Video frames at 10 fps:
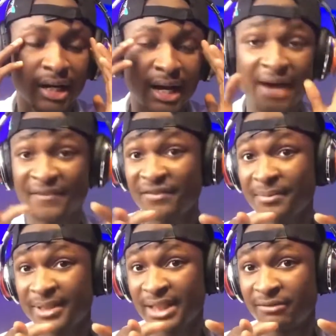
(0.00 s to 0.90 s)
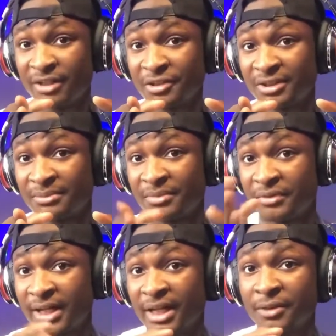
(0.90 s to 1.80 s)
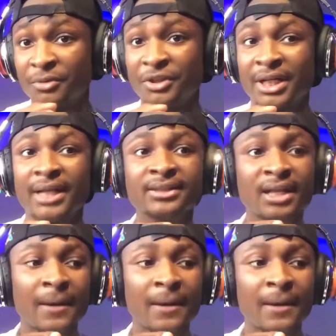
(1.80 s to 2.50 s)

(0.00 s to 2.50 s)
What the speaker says: I've never been in a relationship before, like I told you guys,